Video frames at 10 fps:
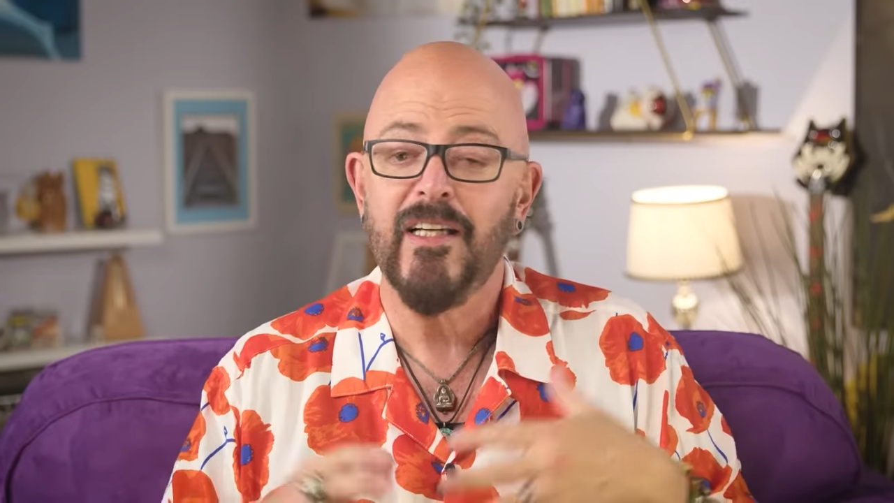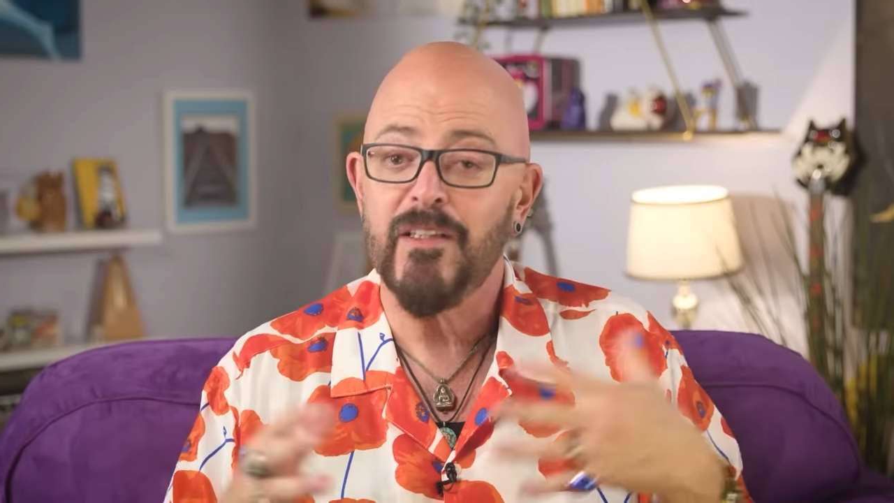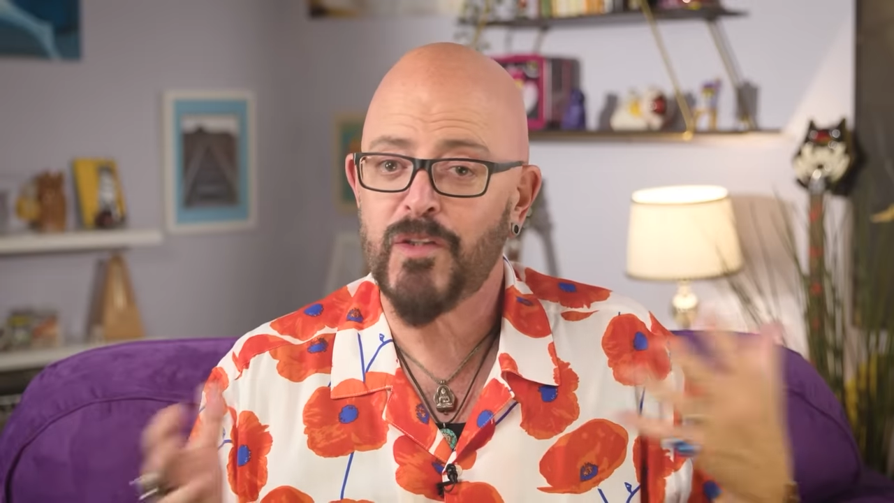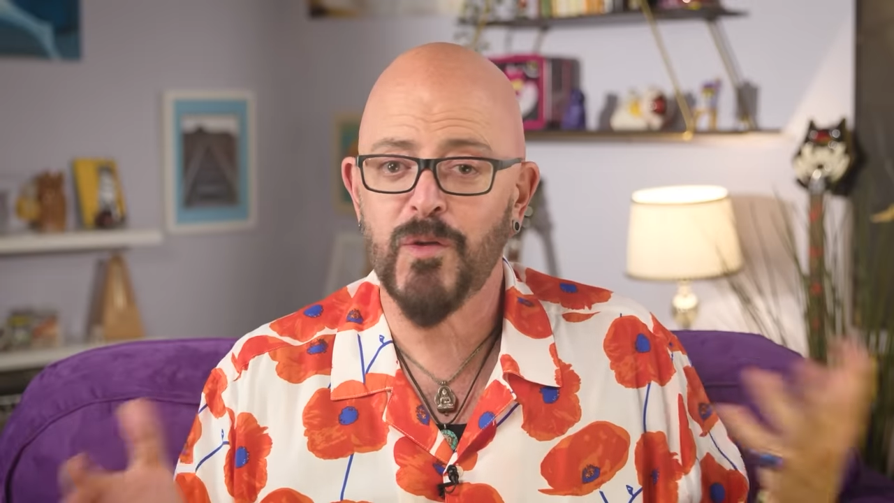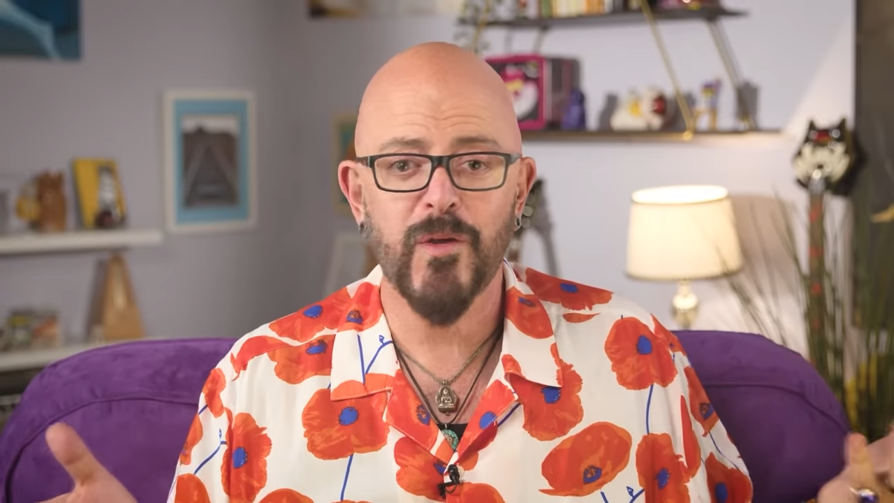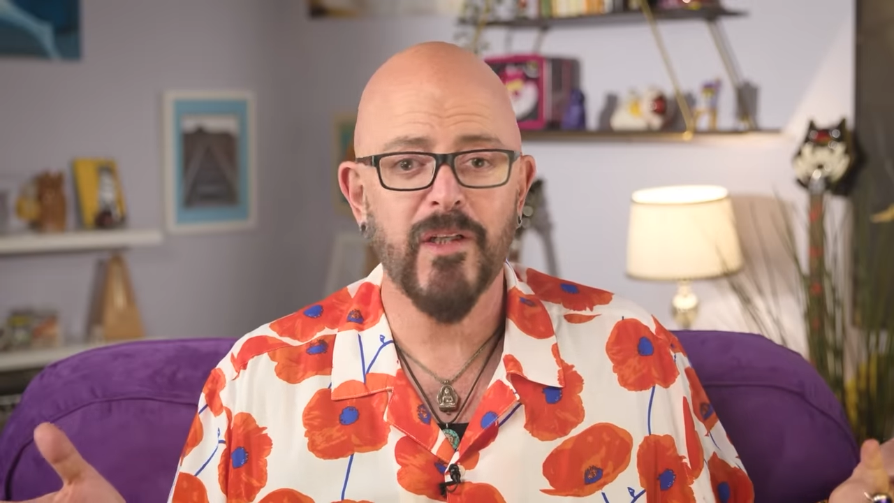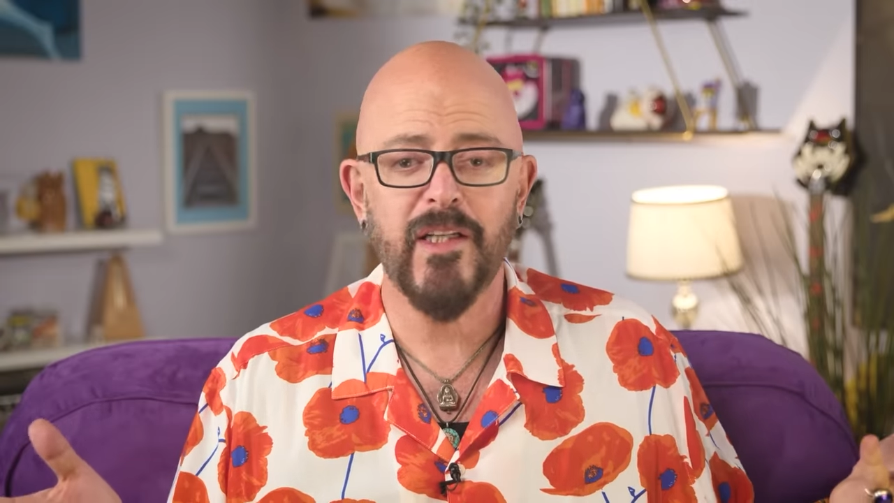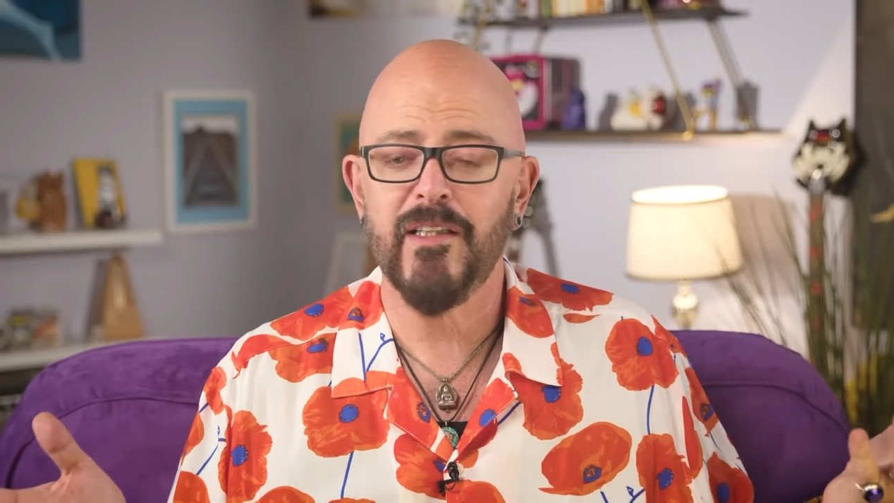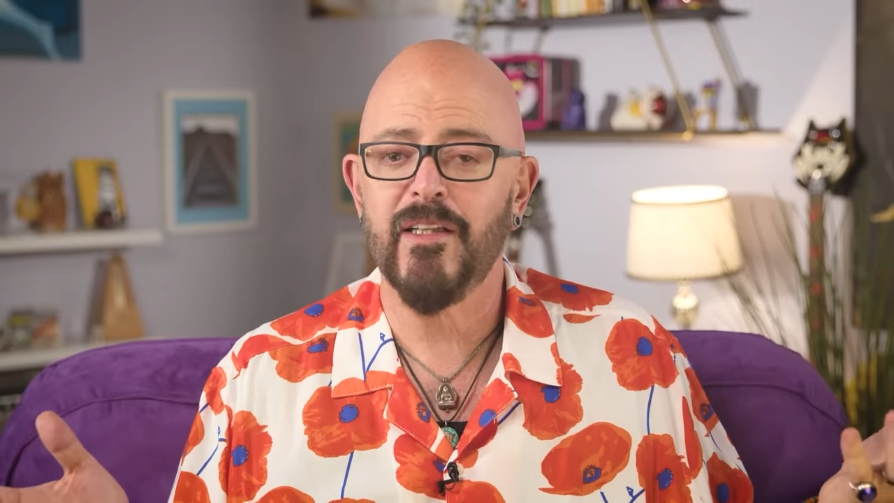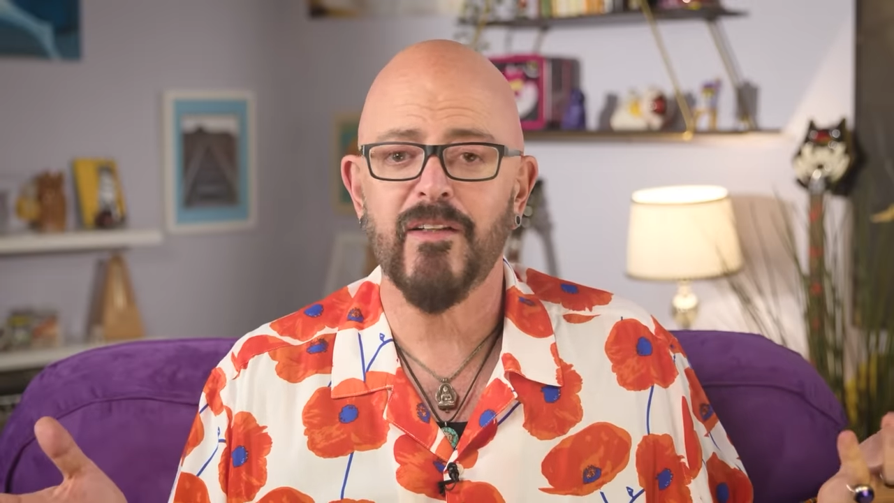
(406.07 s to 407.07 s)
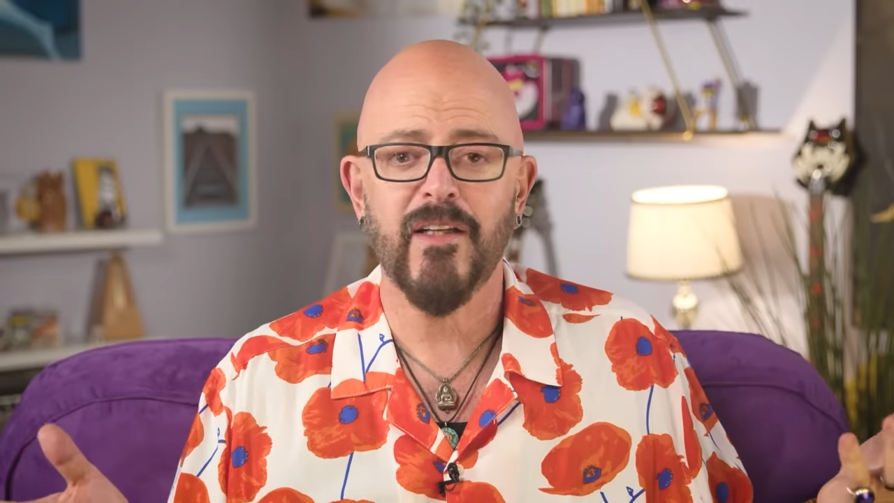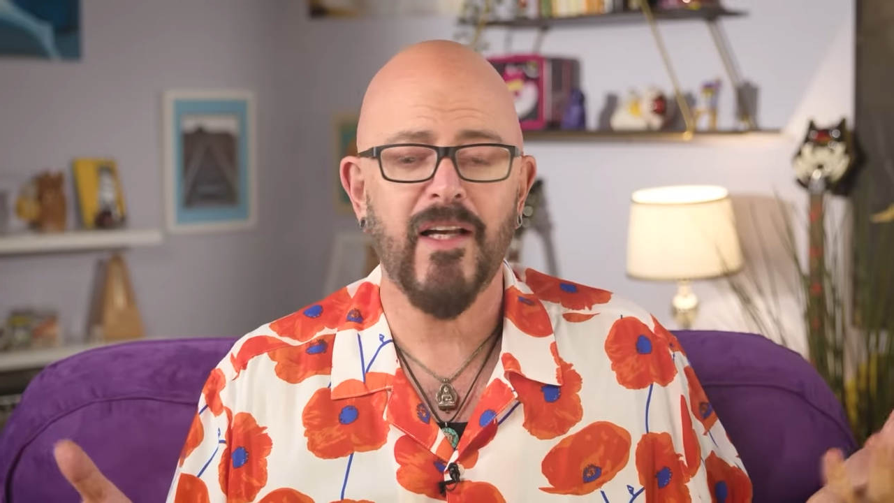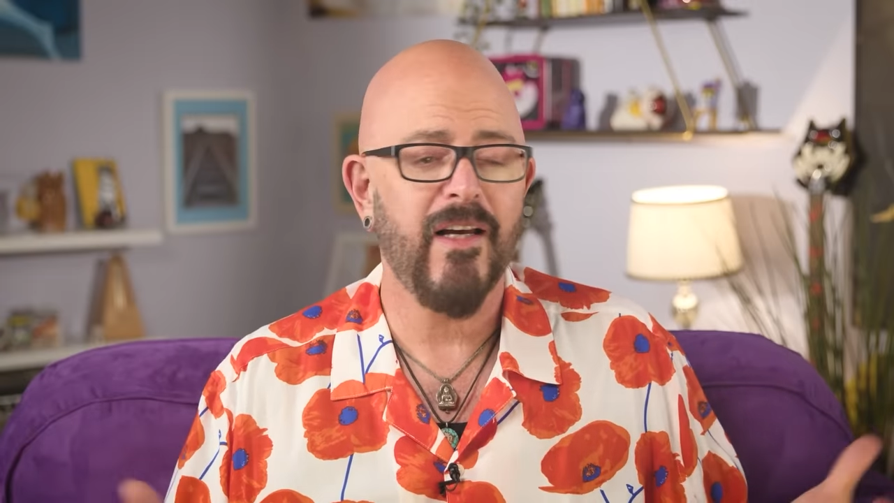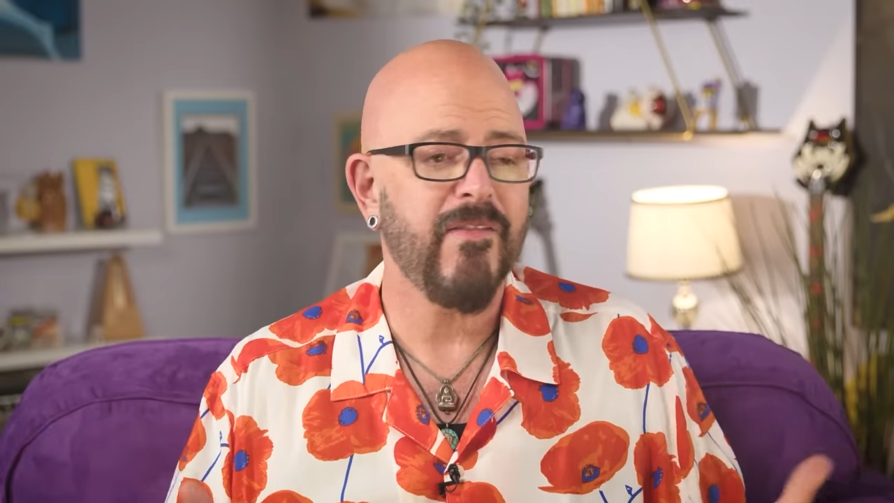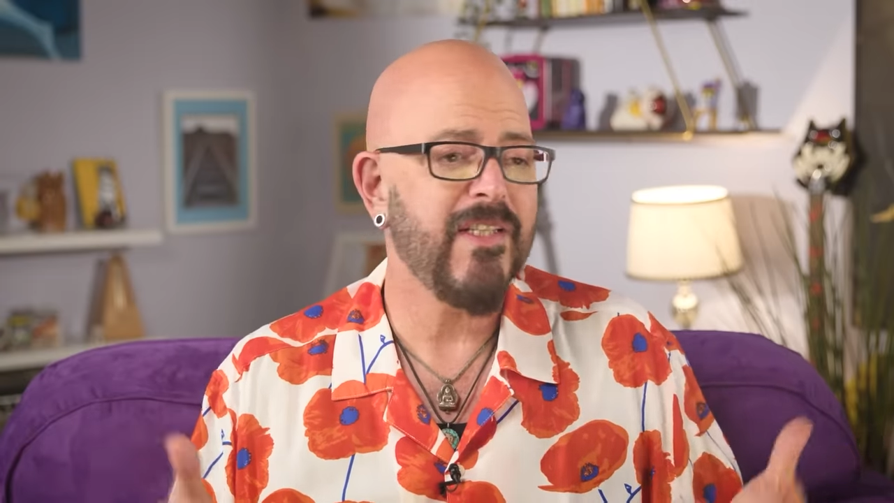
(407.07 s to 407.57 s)
shortening their
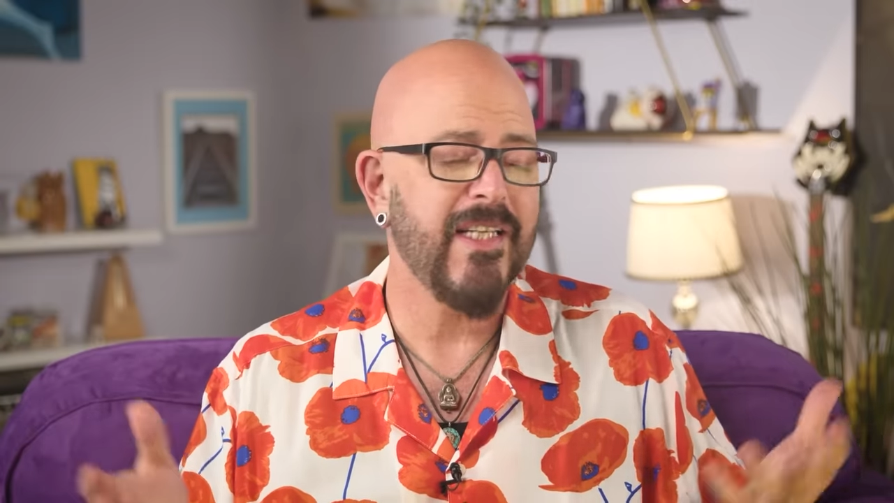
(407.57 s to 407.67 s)
lives,